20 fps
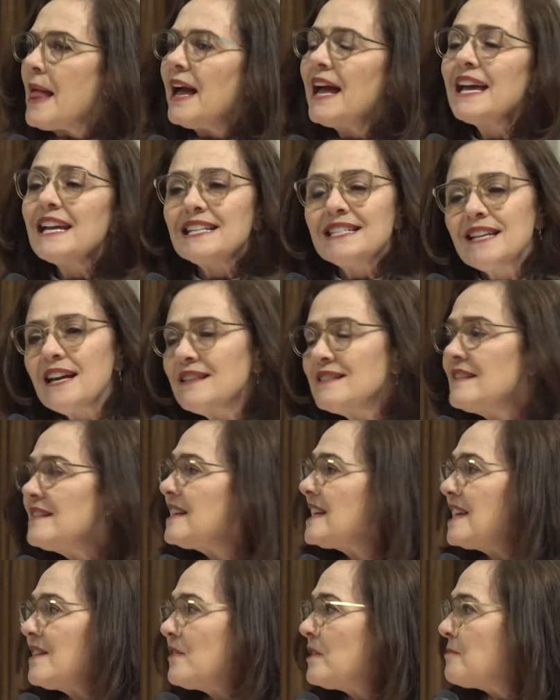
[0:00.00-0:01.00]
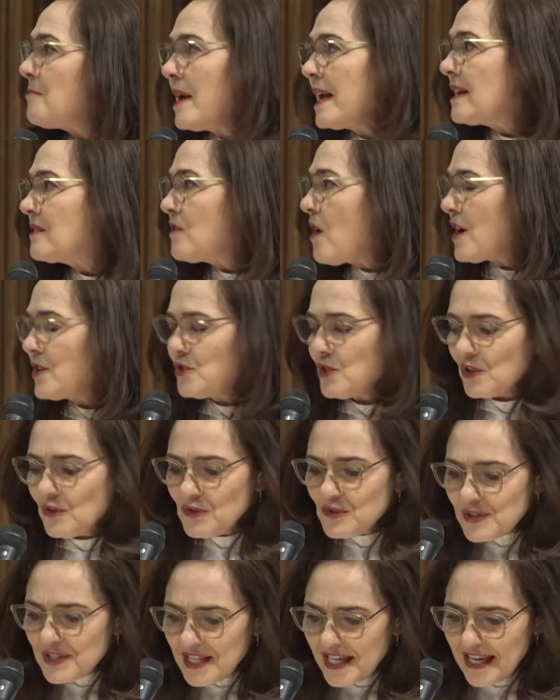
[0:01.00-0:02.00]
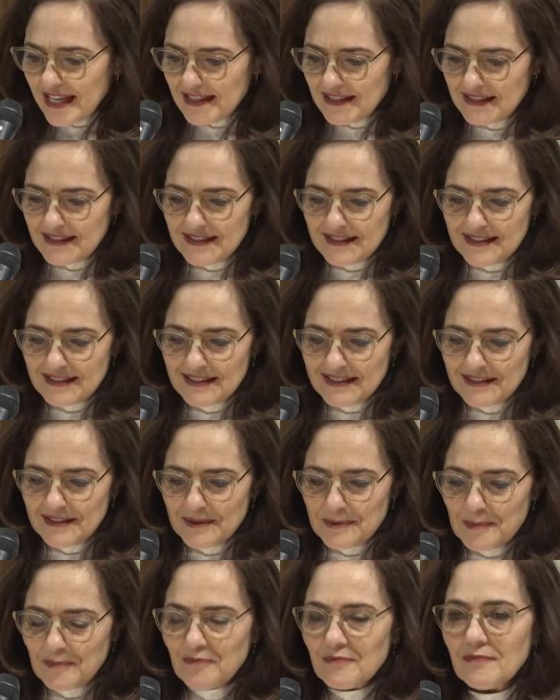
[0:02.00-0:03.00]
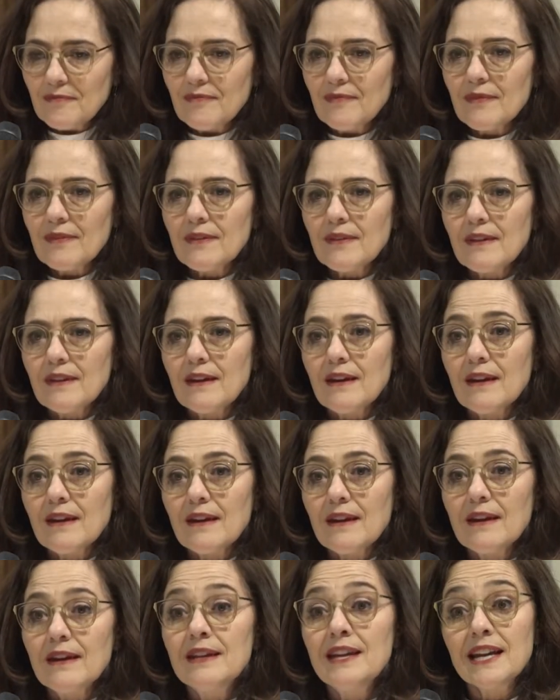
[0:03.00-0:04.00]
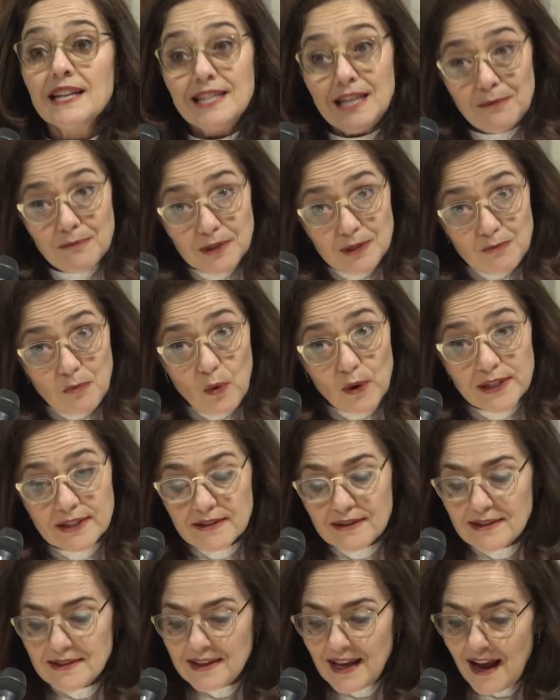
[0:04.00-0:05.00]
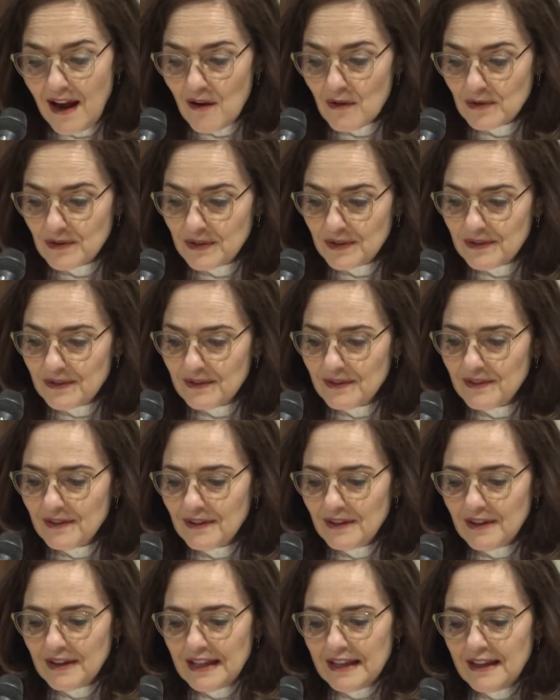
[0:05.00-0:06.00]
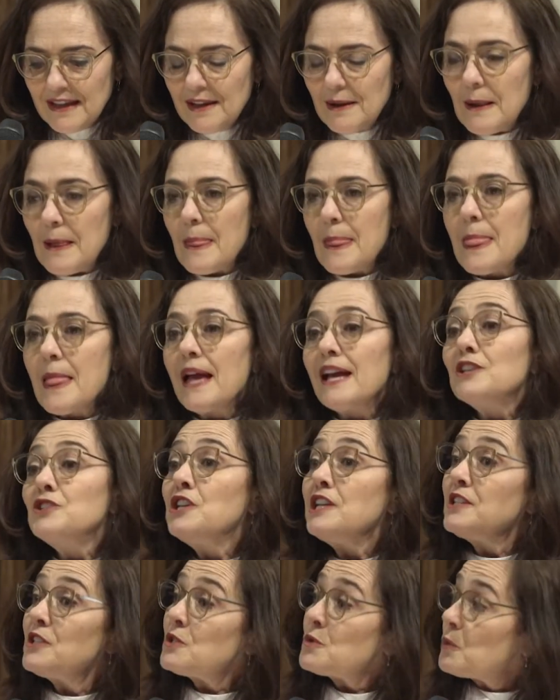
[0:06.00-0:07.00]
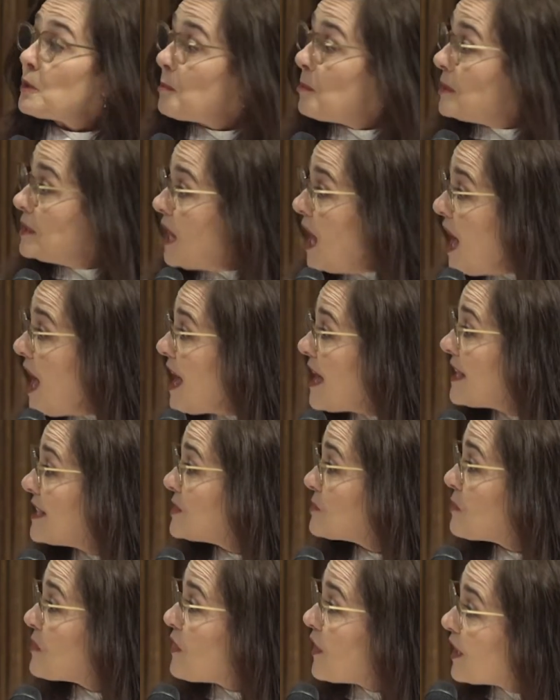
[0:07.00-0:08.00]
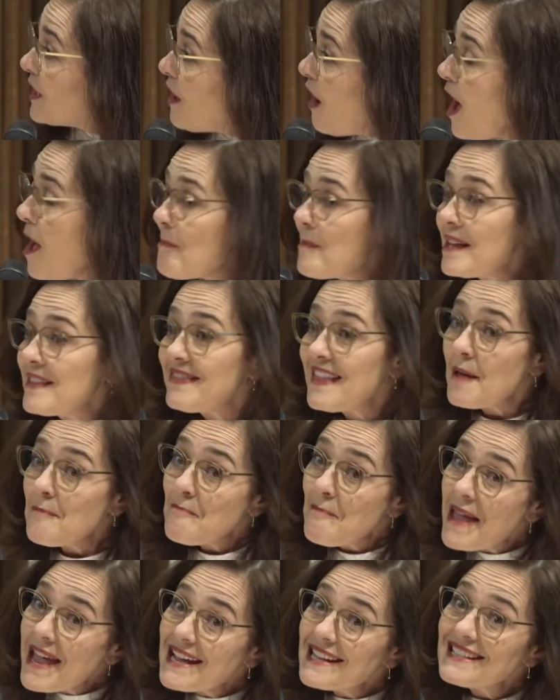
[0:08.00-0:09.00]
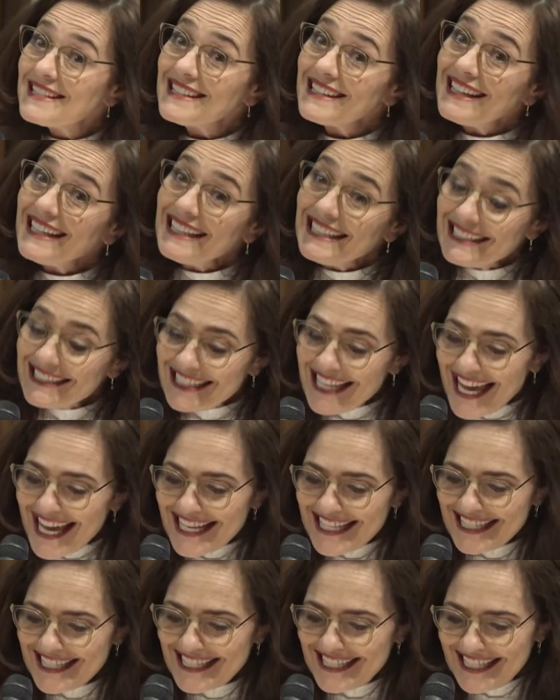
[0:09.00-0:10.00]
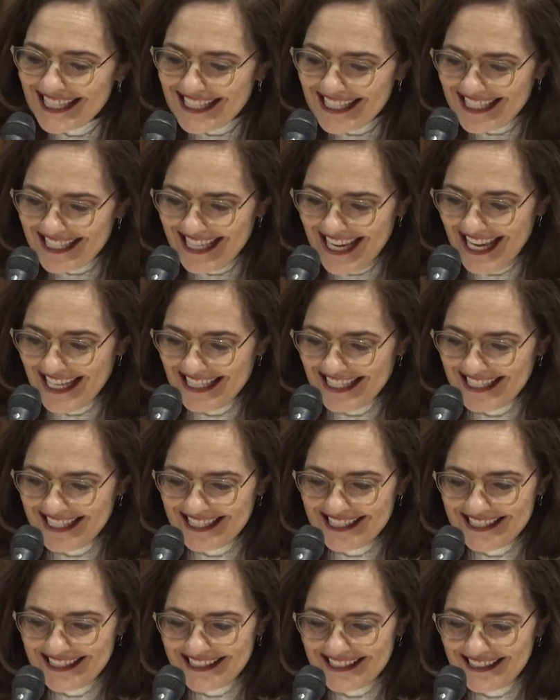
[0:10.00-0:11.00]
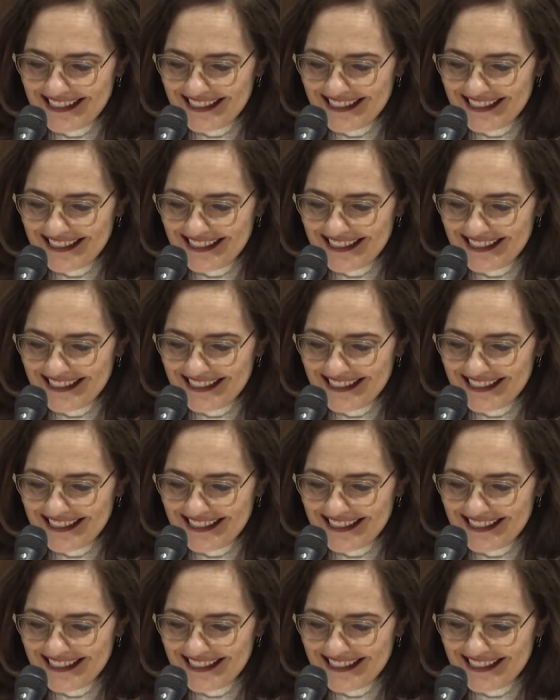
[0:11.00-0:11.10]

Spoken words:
It doesn't even make logical sense. Nicodemus points this out. Jesus replies with a comment that makes less sense